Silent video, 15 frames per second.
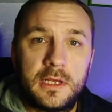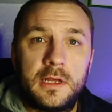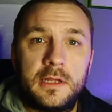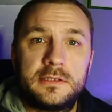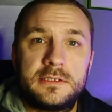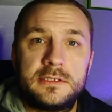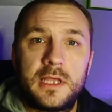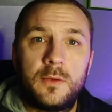
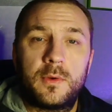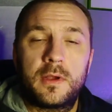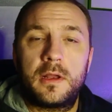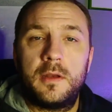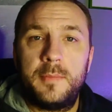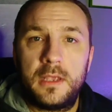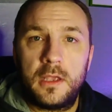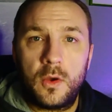Uh, today we're going
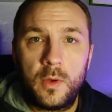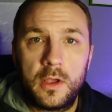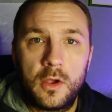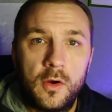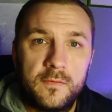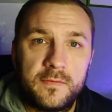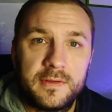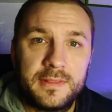to be going
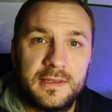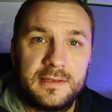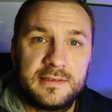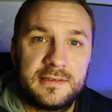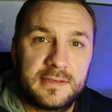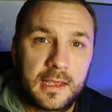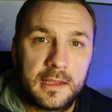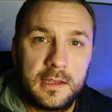over the
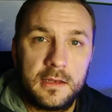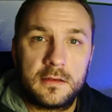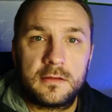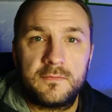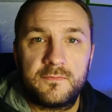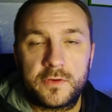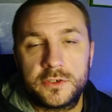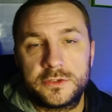second
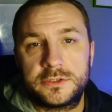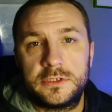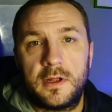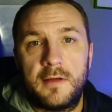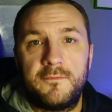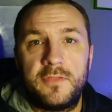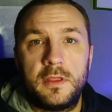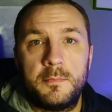version
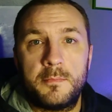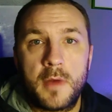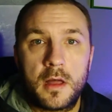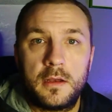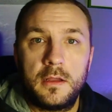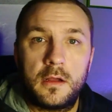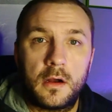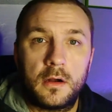of the
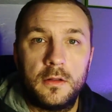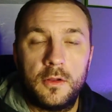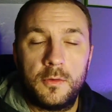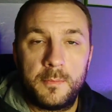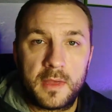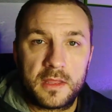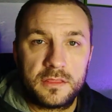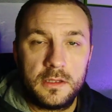Monte Carlo
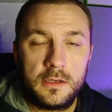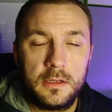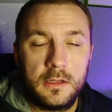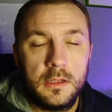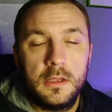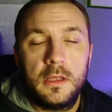method.